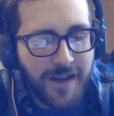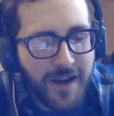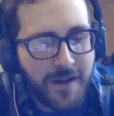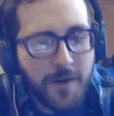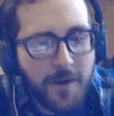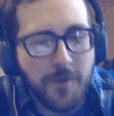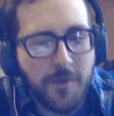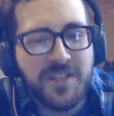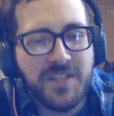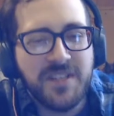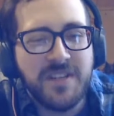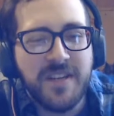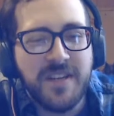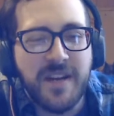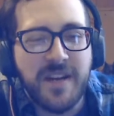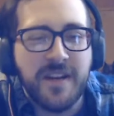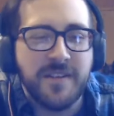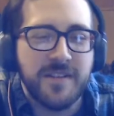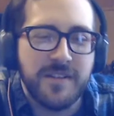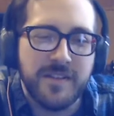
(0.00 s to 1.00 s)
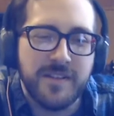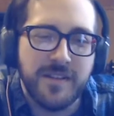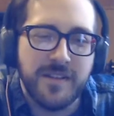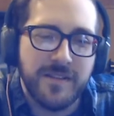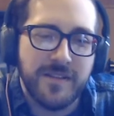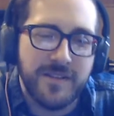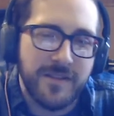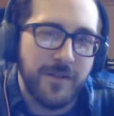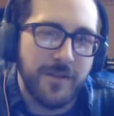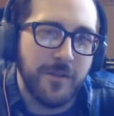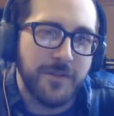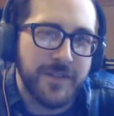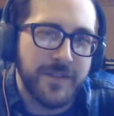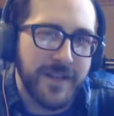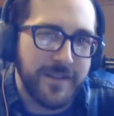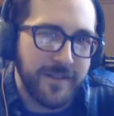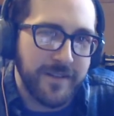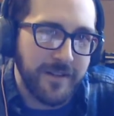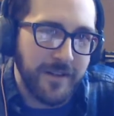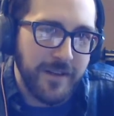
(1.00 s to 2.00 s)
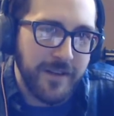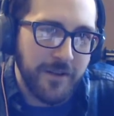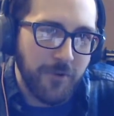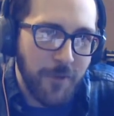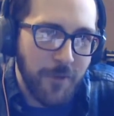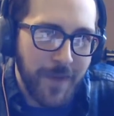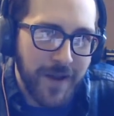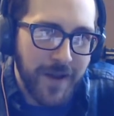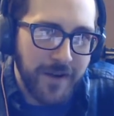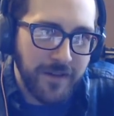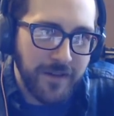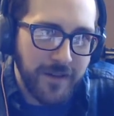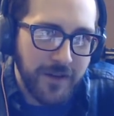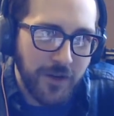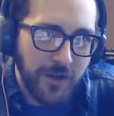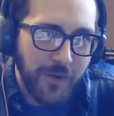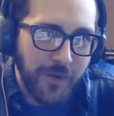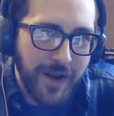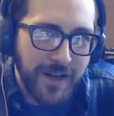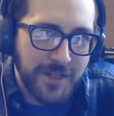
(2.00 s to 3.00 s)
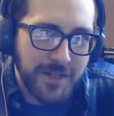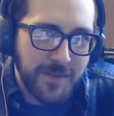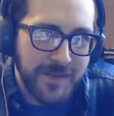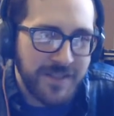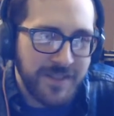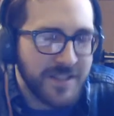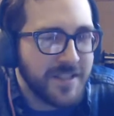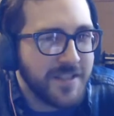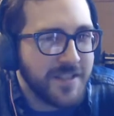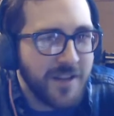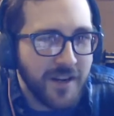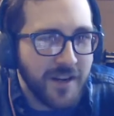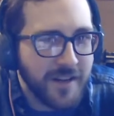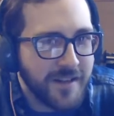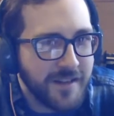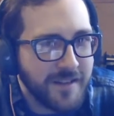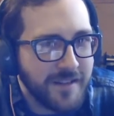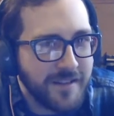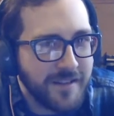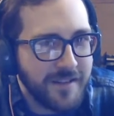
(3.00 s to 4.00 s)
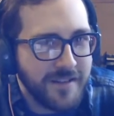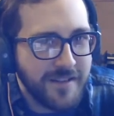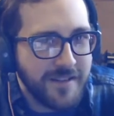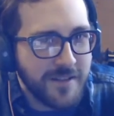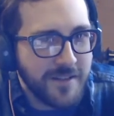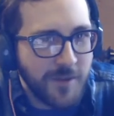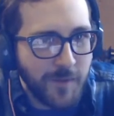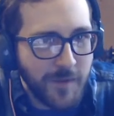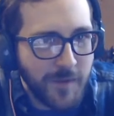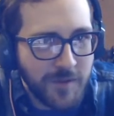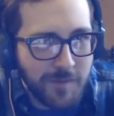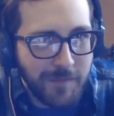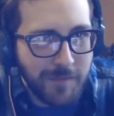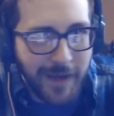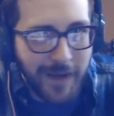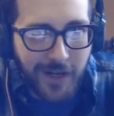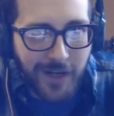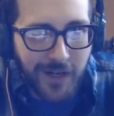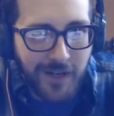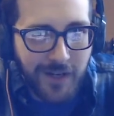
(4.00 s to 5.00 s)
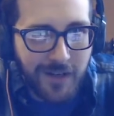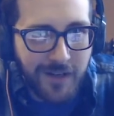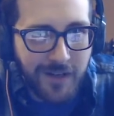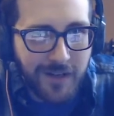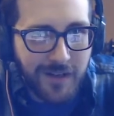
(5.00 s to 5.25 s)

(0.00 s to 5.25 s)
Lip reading: I know sneaked is still technically grammatically correct, but snuck is so much better.